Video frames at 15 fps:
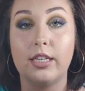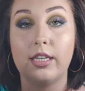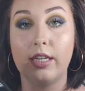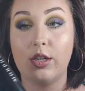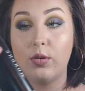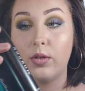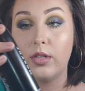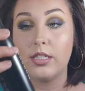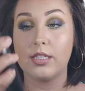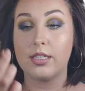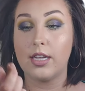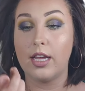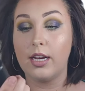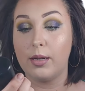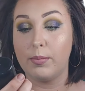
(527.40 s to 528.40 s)
Continuous
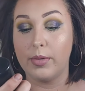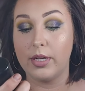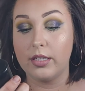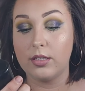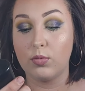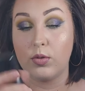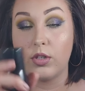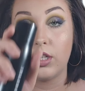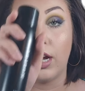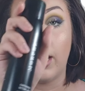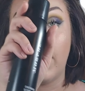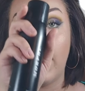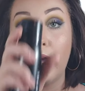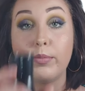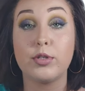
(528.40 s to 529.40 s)
Setting Mist, which
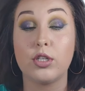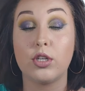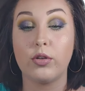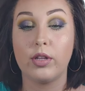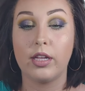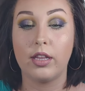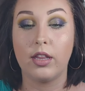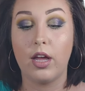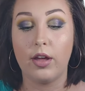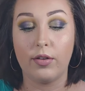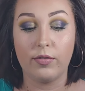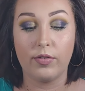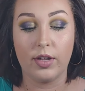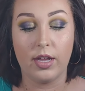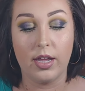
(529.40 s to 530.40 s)
I absolutely
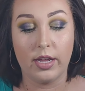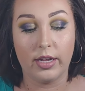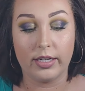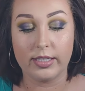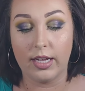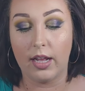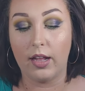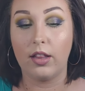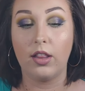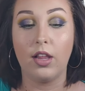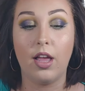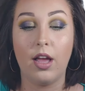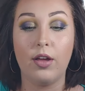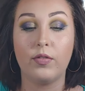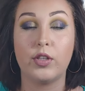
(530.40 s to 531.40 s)
love because I
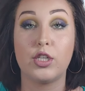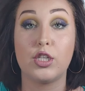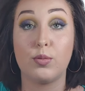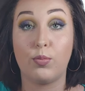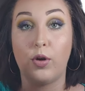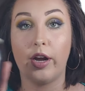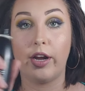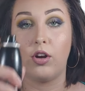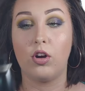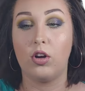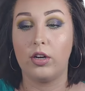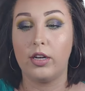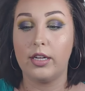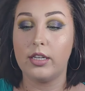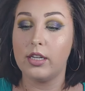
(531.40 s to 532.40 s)
love the sprayer
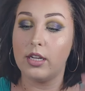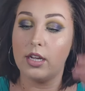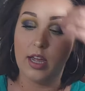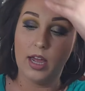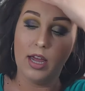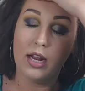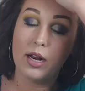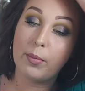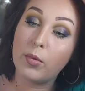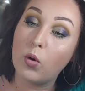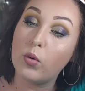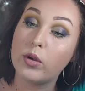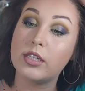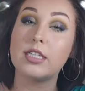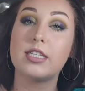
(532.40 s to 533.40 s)
on it. And I'm
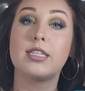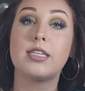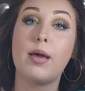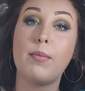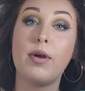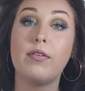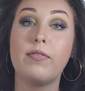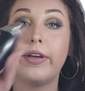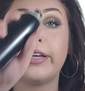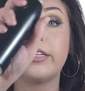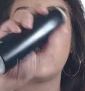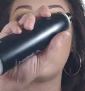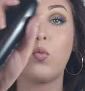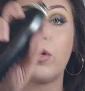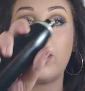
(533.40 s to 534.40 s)
going to set my
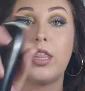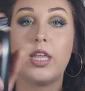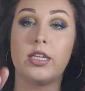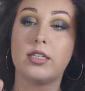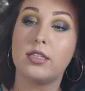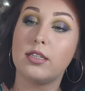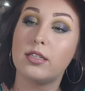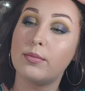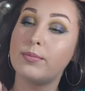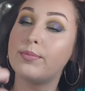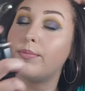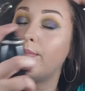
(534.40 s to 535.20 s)
face with this.